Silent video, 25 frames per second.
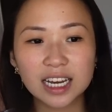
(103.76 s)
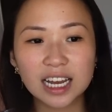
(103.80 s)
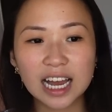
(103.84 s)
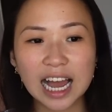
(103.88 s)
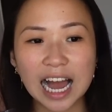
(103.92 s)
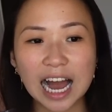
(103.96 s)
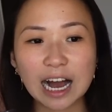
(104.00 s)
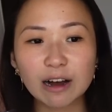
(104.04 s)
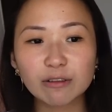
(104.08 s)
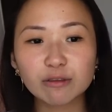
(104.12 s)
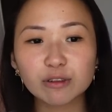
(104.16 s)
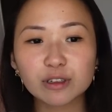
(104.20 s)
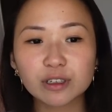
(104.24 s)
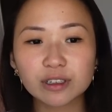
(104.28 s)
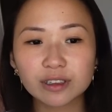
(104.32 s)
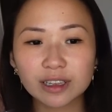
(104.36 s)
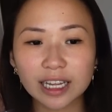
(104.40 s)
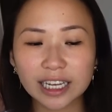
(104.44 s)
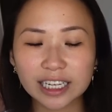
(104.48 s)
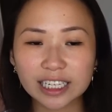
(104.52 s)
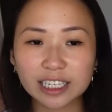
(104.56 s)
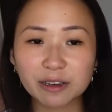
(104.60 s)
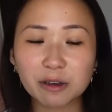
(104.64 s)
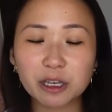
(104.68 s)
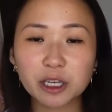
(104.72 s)
how
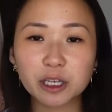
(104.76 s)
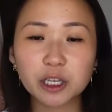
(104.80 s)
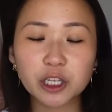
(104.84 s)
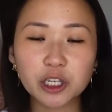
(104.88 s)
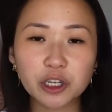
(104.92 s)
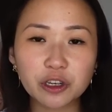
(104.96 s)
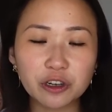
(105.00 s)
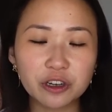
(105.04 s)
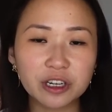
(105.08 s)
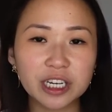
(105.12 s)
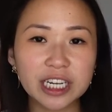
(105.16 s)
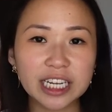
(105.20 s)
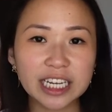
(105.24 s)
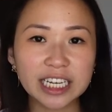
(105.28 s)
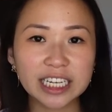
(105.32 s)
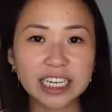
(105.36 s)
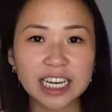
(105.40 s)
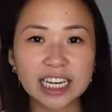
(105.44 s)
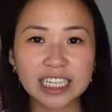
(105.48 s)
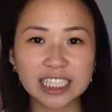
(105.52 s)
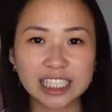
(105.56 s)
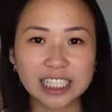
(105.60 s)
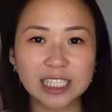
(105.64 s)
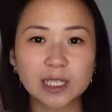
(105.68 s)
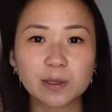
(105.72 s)
like unique
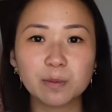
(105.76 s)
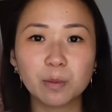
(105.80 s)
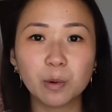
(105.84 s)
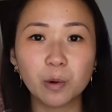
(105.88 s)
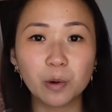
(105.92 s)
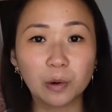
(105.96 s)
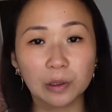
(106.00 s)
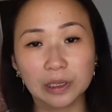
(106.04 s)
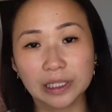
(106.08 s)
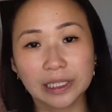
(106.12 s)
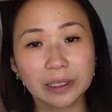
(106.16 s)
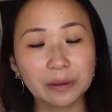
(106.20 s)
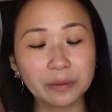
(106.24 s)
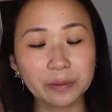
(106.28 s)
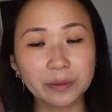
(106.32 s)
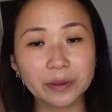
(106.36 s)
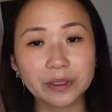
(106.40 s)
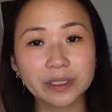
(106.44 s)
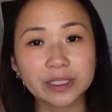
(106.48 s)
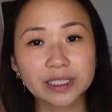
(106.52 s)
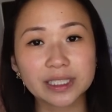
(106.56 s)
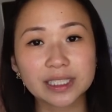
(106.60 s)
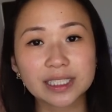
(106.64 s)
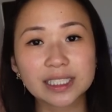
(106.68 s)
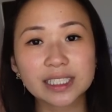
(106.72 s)
and small it
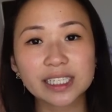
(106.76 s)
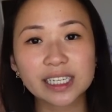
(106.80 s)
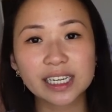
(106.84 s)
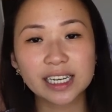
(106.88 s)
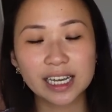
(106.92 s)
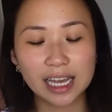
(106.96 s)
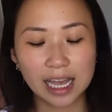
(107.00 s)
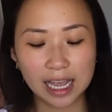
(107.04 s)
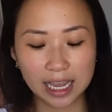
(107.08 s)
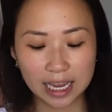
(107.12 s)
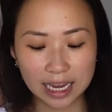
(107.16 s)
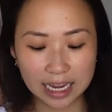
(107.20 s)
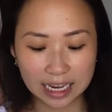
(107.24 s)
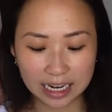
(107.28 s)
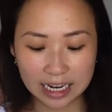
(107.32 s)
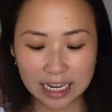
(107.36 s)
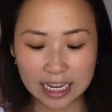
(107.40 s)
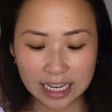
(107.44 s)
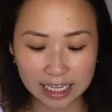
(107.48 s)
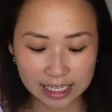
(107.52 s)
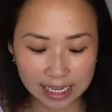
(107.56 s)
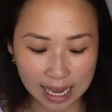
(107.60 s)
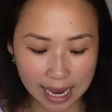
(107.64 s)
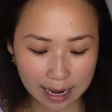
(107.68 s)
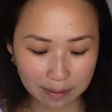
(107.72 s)
was. It
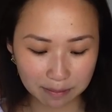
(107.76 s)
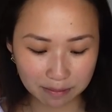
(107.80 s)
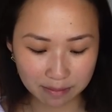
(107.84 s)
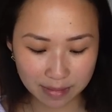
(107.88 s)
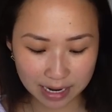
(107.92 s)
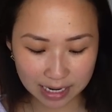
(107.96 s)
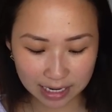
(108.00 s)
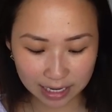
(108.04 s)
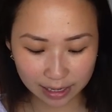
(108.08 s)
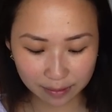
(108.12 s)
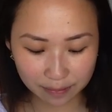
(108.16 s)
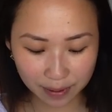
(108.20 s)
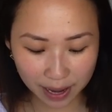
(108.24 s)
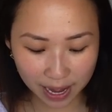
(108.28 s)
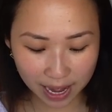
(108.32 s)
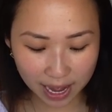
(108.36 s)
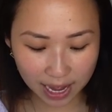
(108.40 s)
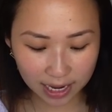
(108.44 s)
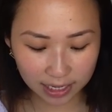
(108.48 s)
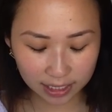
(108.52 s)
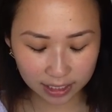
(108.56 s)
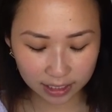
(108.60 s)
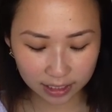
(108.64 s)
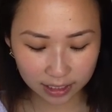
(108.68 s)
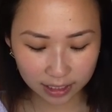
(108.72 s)
is a mini
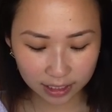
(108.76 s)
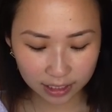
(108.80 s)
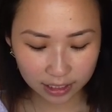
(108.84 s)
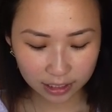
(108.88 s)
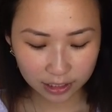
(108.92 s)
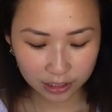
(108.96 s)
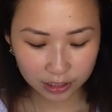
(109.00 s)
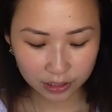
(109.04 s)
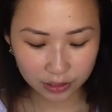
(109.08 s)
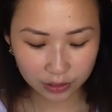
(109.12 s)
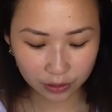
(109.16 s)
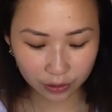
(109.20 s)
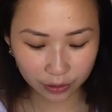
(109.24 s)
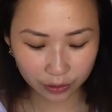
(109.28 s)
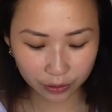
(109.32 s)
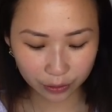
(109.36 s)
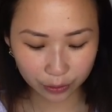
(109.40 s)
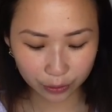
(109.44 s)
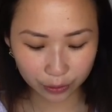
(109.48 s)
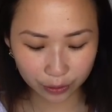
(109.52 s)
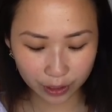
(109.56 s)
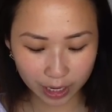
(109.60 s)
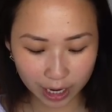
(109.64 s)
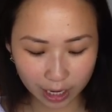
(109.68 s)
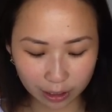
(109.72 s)
bag,
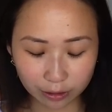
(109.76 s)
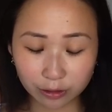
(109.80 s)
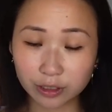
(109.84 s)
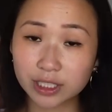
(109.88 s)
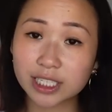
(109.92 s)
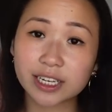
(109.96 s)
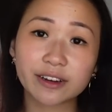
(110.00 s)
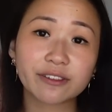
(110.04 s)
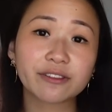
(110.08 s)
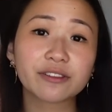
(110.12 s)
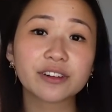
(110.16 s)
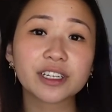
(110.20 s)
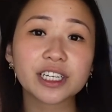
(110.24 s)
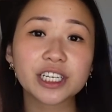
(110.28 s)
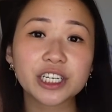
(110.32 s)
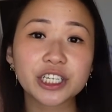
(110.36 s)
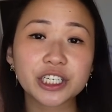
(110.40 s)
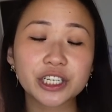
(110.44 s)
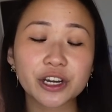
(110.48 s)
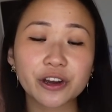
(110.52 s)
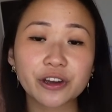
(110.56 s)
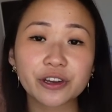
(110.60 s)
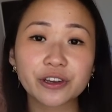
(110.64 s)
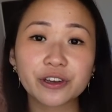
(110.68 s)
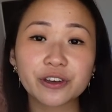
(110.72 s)
so I'll definitely
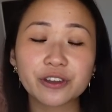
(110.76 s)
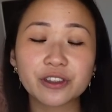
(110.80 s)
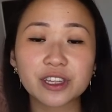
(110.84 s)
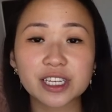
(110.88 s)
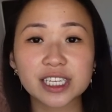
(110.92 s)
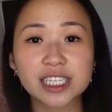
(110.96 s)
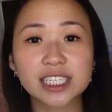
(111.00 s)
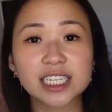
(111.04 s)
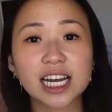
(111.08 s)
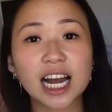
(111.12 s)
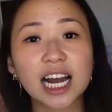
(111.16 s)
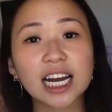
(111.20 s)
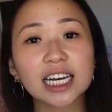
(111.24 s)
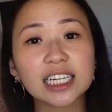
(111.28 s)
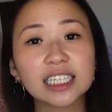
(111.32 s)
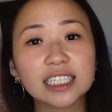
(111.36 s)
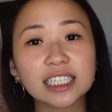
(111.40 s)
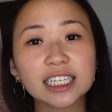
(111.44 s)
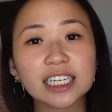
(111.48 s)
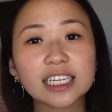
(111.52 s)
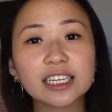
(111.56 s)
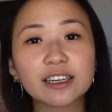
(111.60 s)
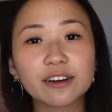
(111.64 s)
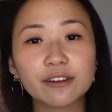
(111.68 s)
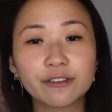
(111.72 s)
show you the
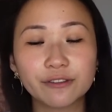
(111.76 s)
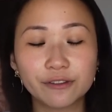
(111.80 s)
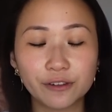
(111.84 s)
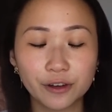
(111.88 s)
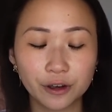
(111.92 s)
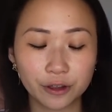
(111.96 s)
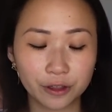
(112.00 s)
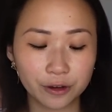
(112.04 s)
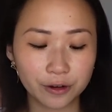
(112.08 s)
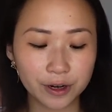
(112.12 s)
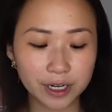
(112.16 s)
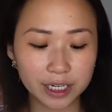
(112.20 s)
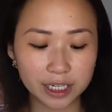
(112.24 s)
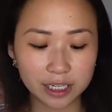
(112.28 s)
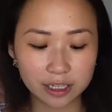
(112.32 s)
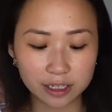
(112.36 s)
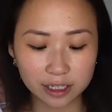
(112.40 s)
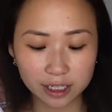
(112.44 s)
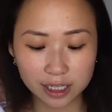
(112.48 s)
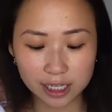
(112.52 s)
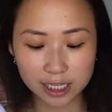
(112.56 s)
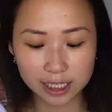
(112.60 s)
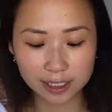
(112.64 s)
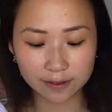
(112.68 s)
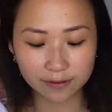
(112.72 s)
styling further in
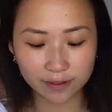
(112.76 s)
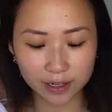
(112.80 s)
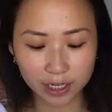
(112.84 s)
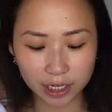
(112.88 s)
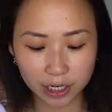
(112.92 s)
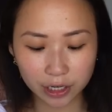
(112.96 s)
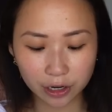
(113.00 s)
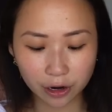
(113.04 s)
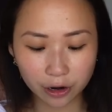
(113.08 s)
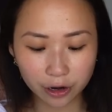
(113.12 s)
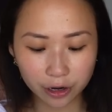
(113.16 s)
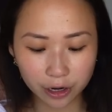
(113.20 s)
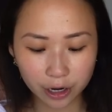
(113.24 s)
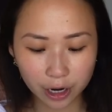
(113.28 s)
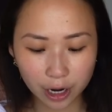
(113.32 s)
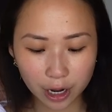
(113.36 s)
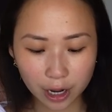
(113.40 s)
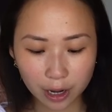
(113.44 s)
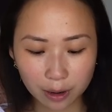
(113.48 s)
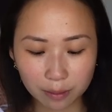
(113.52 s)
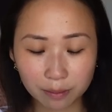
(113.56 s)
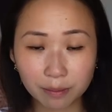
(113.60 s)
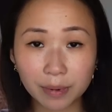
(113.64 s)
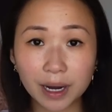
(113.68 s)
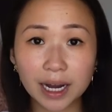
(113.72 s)
this video,
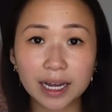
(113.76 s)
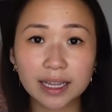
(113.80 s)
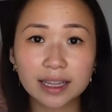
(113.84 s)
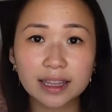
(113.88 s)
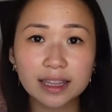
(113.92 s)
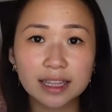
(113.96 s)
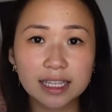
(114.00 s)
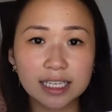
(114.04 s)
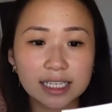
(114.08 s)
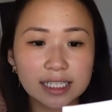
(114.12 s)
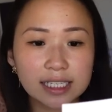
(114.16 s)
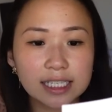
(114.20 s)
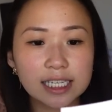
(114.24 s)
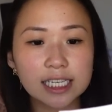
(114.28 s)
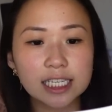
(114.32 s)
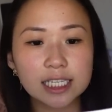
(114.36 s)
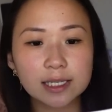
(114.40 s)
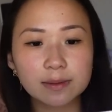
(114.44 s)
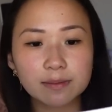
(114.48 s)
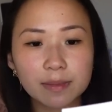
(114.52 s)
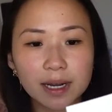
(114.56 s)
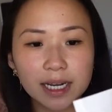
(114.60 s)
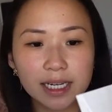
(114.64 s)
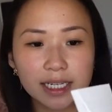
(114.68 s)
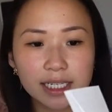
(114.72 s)
but this
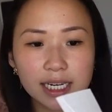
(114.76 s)
is my